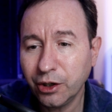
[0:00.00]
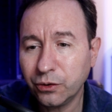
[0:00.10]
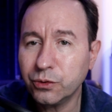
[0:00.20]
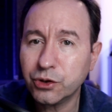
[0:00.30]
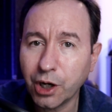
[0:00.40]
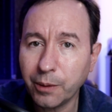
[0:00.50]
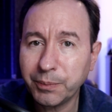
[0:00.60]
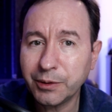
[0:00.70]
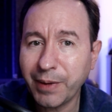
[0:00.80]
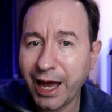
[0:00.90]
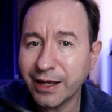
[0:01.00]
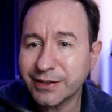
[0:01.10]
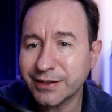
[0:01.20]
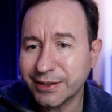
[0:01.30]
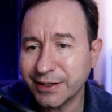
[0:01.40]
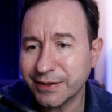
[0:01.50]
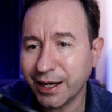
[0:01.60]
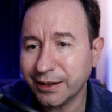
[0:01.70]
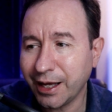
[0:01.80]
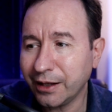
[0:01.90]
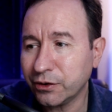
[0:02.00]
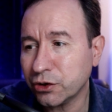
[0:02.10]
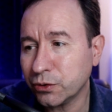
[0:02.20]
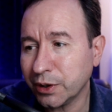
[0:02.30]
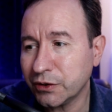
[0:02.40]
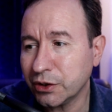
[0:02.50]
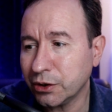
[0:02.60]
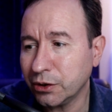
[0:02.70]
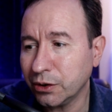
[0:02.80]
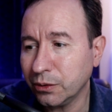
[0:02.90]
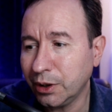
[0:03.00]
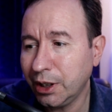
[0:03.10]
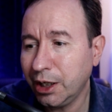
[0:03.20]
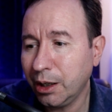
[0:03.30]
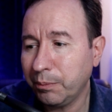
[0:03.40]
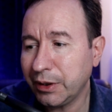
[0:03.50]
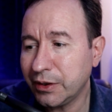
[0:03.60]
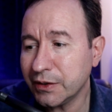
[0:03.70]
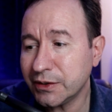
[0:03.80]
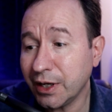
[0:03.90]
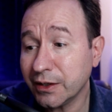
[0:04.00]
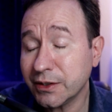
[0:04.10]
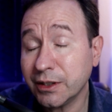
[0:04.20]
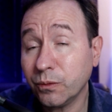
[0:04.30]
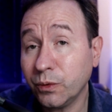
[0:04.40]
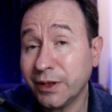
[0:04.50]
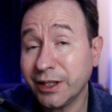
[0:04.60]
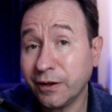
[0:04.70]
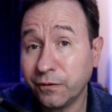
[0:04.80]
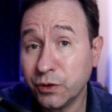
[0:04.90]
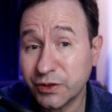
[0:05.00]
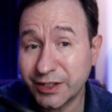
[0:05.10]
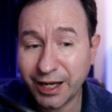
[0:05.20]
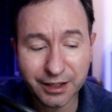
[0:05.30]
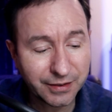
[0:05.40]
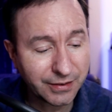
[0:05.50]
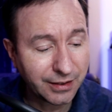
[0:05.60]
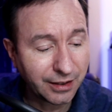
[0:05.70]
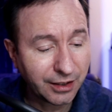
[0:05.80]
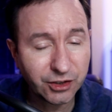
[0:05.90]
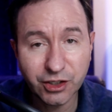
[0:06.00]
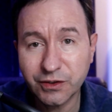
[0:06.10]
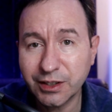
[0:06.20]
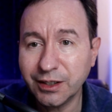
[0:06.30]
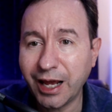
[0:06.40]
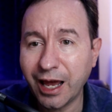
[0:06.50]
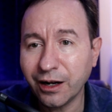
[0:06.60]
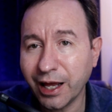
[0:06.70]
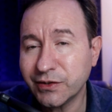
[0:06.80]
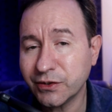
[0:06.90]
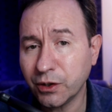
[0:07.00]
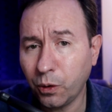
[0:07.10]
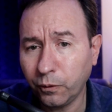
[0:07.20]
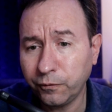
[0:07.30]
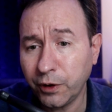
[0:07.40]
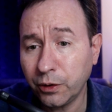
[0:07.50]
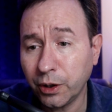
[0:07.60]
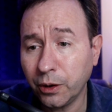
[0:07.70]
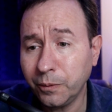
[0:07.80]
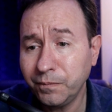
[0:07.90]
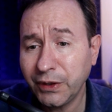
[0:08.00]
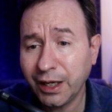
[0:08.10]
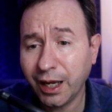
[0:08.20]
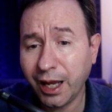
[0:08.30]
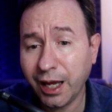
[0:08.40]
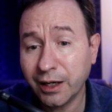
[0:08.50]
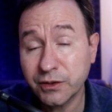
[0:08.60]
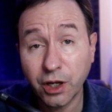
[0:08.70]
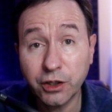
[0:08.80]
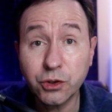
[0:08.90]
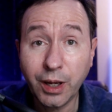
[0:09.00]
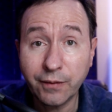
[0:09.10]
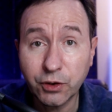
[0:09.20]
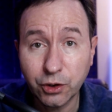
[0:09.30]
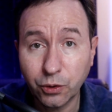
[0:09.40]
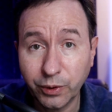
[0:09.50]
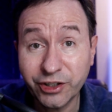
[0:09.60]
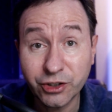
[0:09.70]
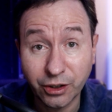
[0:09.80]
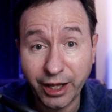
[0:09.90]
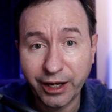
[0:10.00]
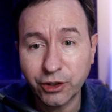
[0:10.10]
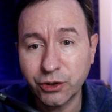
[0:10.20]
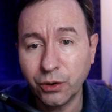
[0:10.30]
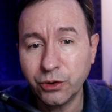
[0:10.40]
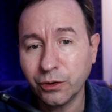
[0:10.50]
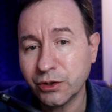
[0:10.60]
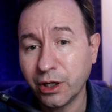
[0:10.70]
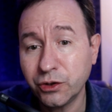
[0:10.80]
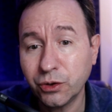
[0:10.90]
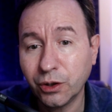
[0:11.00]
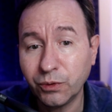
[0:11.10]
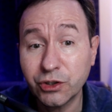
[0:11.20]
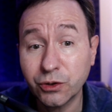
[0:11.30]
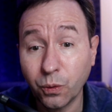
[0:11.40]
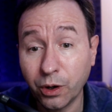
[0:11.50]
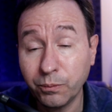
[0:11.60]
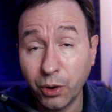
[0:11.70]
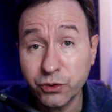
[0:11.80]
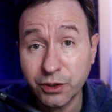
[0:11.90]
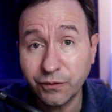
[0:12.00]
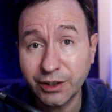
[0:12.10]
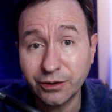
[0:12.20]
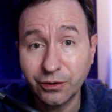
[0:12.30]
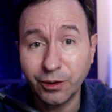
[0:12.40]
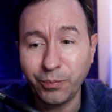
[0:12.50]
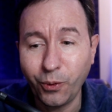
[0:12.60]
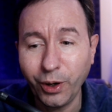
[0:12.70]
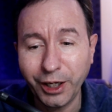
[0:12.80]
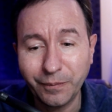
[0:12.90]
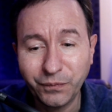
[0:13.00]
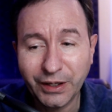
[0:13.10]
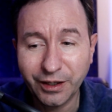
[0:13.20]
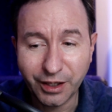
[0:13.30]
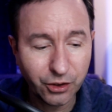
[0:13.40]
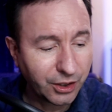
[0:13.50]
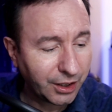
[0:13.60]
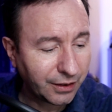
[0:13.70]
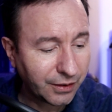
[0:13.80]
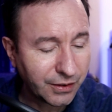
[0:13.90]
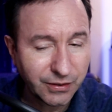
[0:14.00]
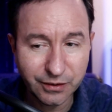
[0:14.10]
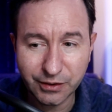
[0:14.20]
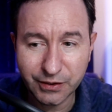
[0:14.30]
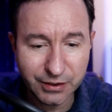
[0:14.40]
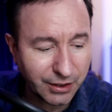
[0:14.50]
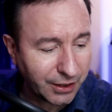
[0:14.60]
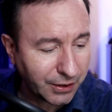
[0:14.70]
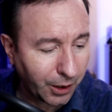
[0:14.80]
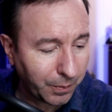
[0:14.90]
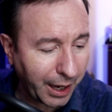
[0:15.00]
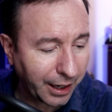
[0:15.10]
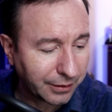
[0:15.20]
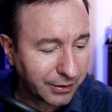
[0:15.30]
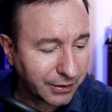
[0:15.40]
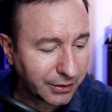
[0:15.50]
through sharpen masks, things like that. There's tricks you can do, but this does it within a few seconds, and it analyzes the whole photo. And as long as you have a good original, like I showed you, as long as you can restore most of it to the point that you can get this detail back, this